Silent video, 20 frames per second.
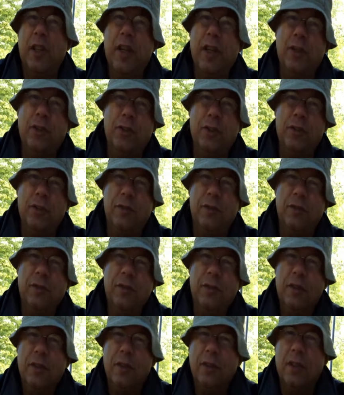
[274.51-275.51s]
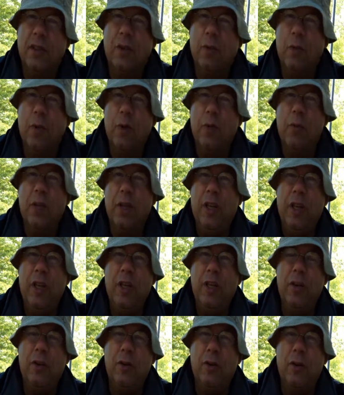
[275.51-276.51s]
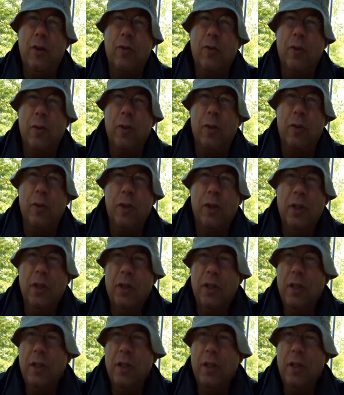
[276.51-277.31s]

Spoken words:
kitchen. What do we need to cook food?